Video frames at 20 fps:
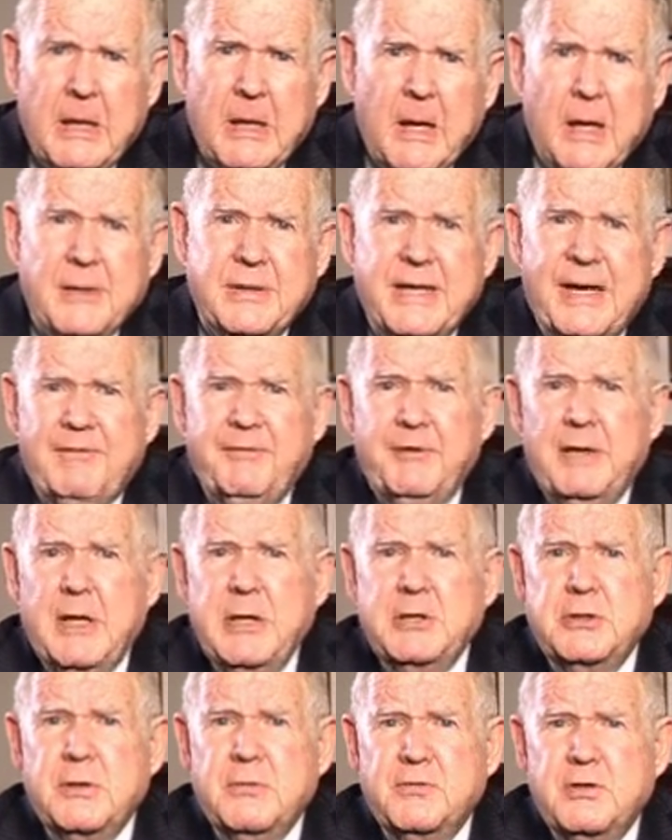Our
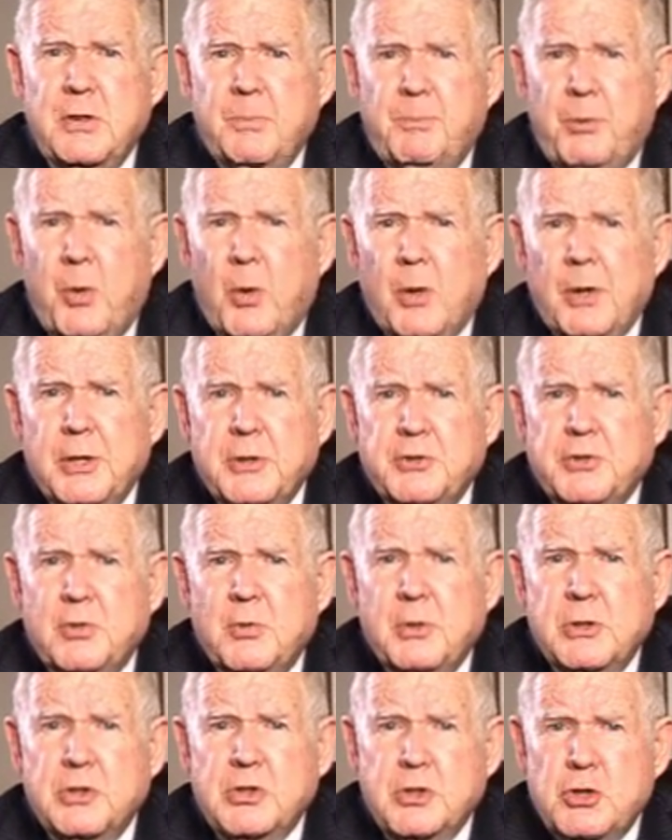definition of support is
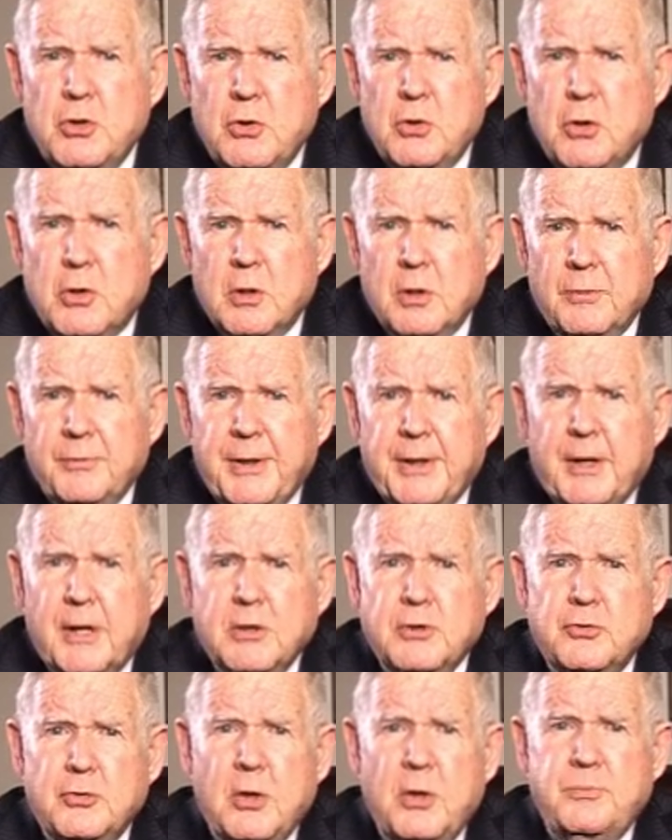to ensure that our
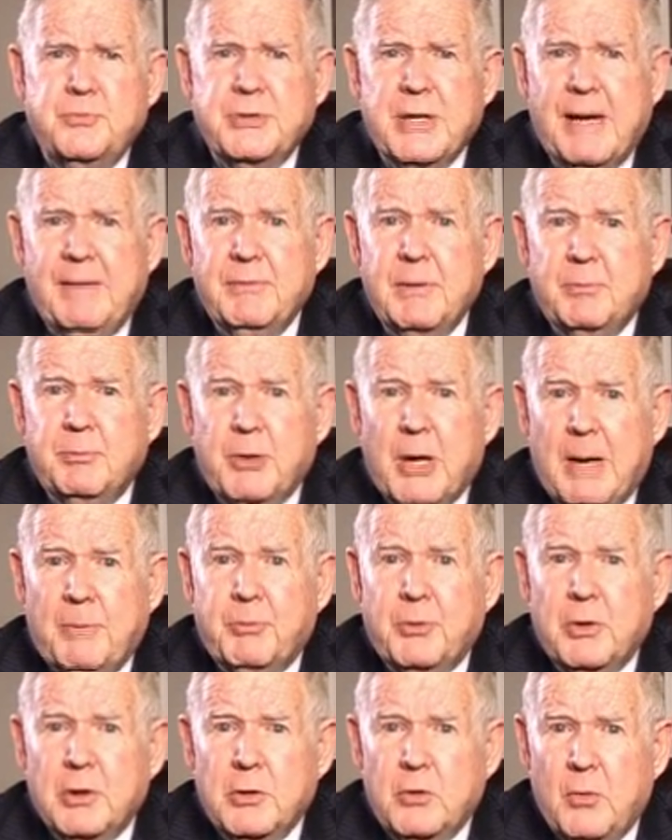troops have the
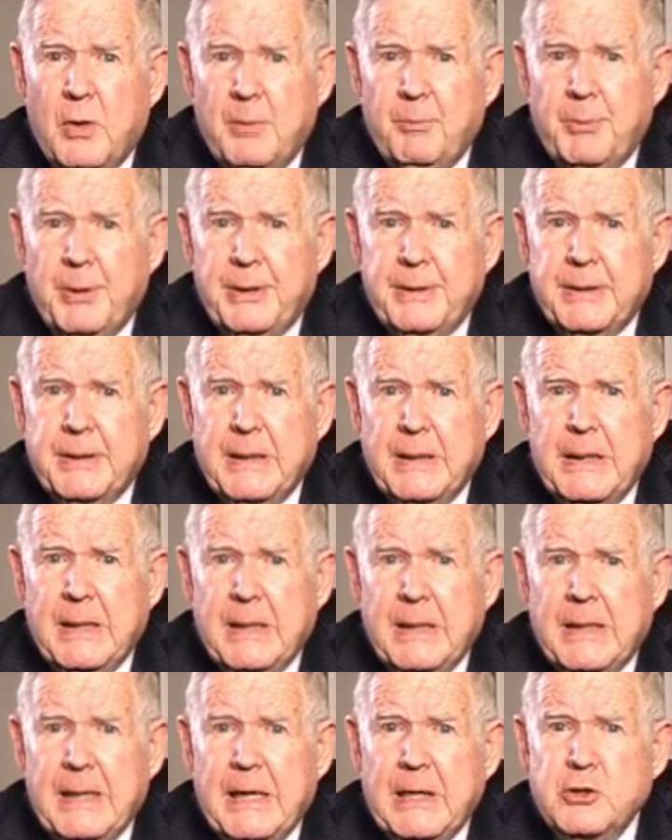proper equipment
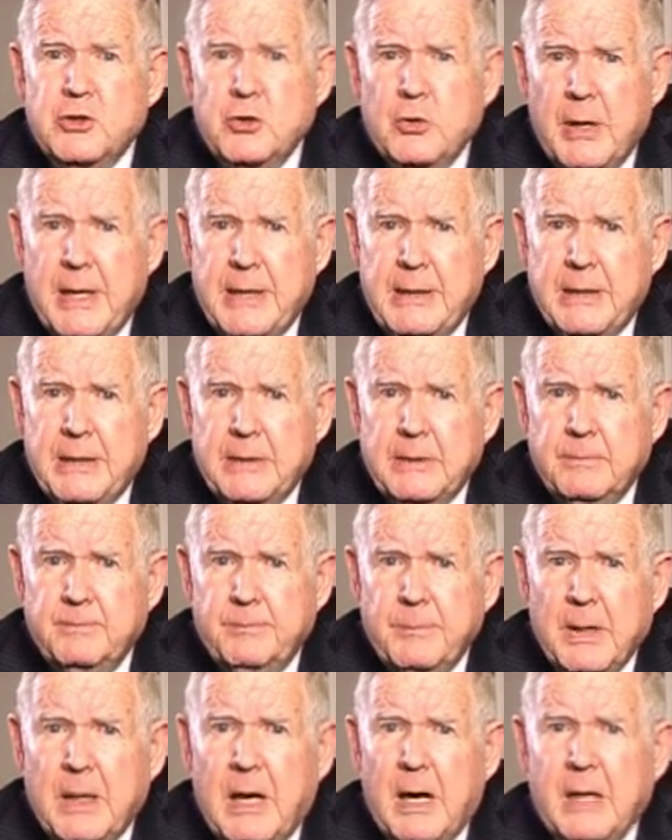and training.
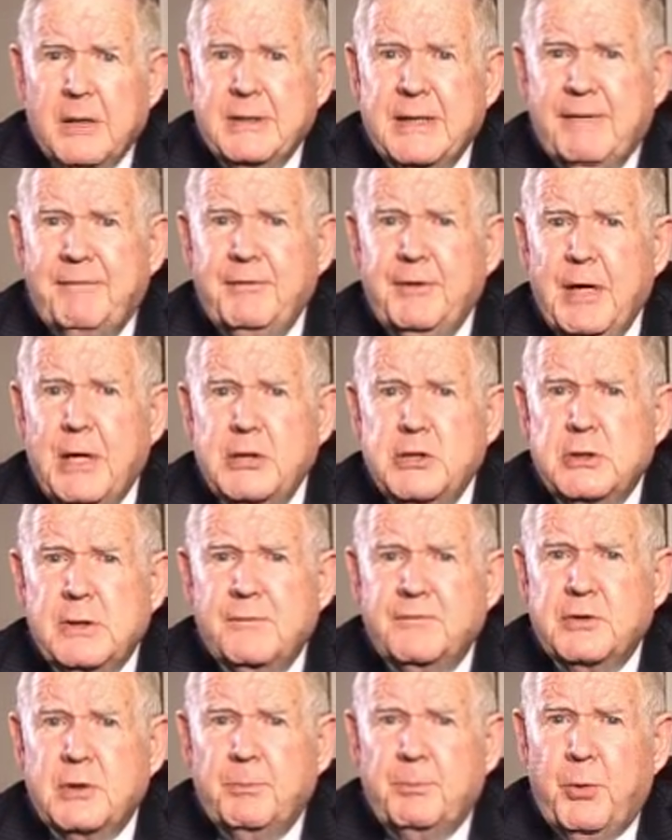Our definition
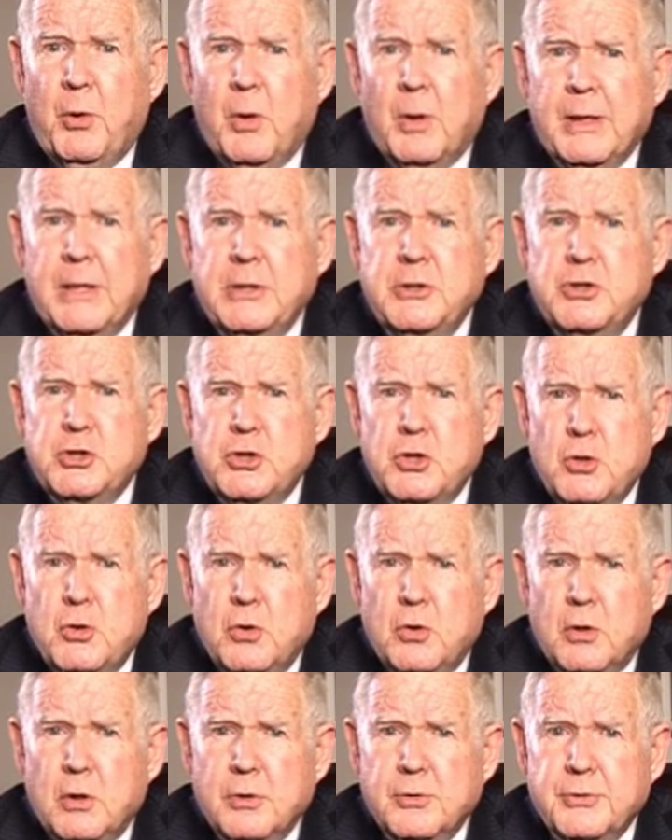of support
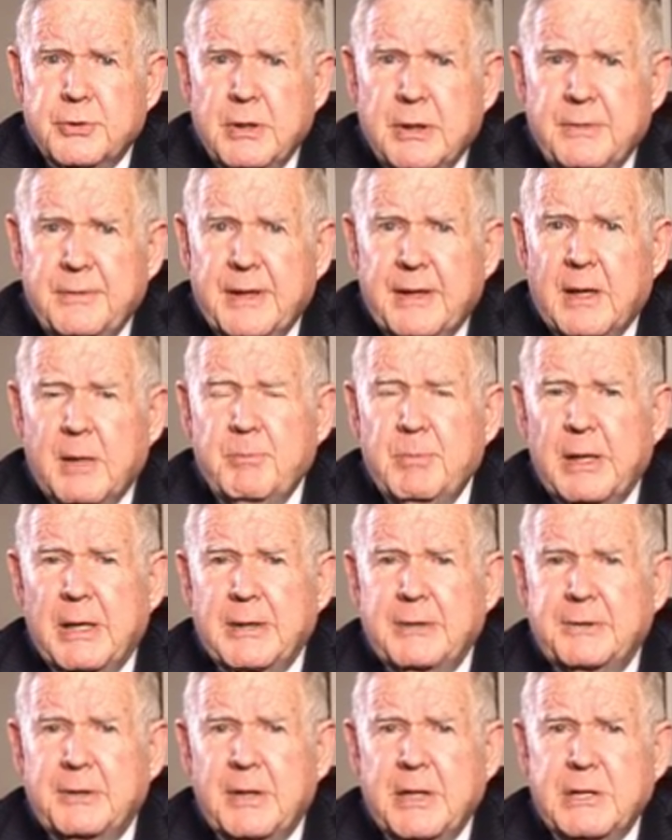ensures that our
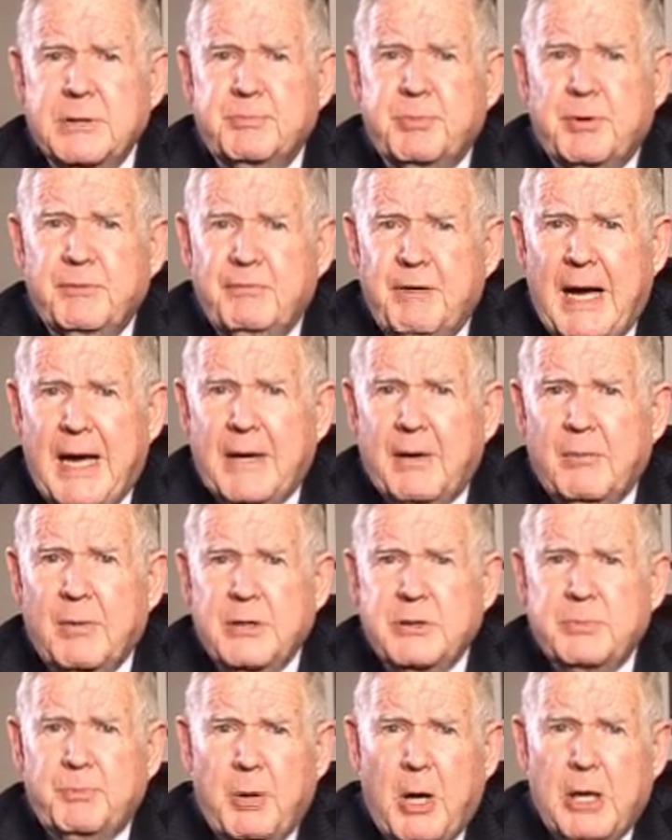military is provided
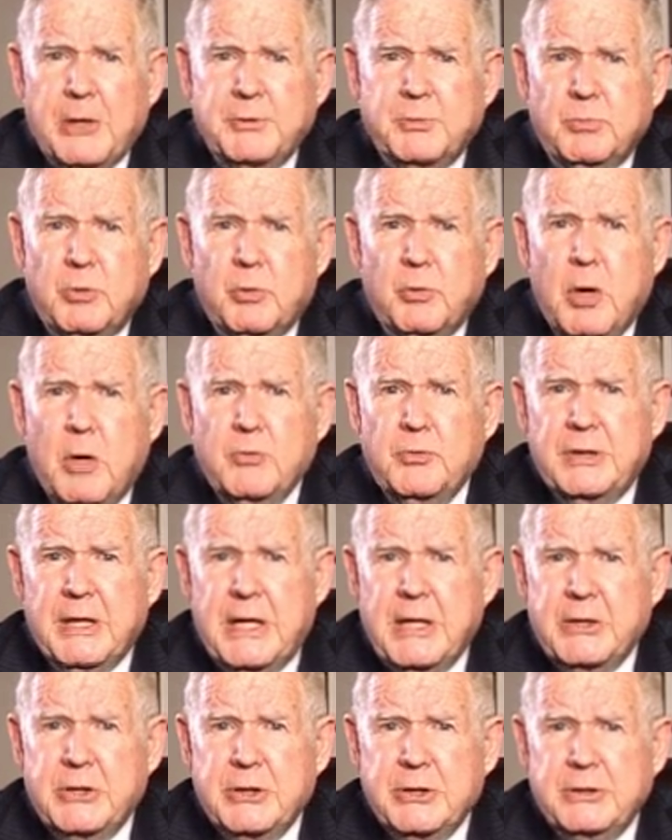responsible
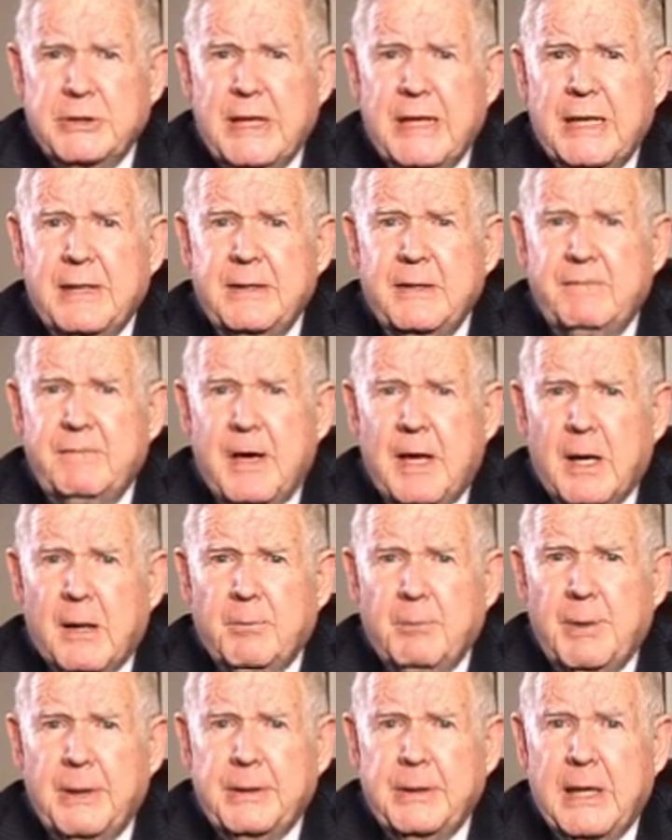rotation and
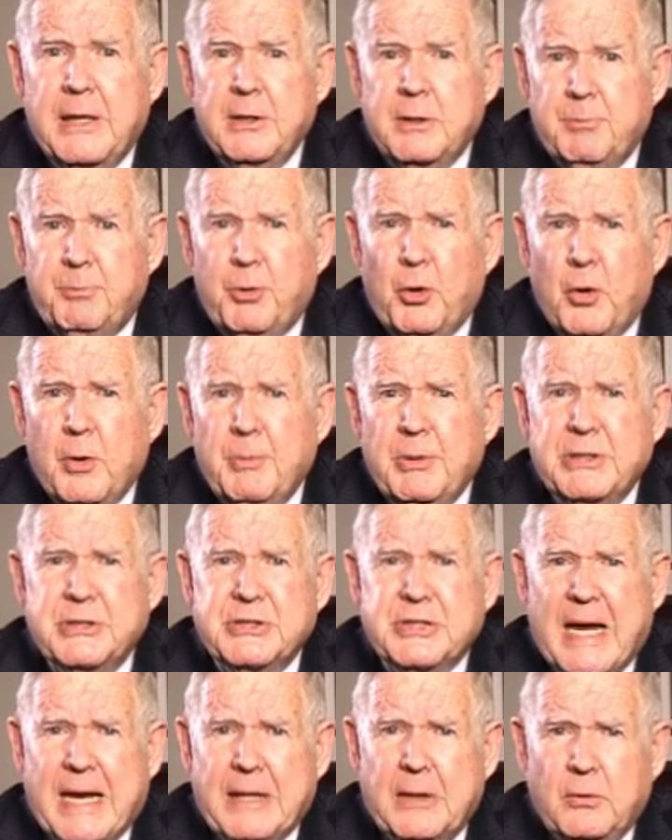development and deployment
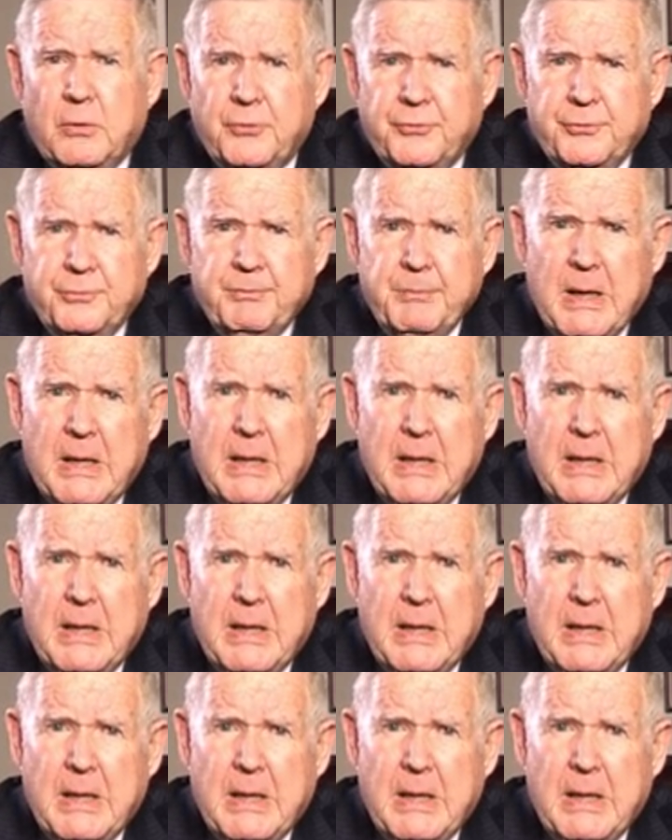cycles.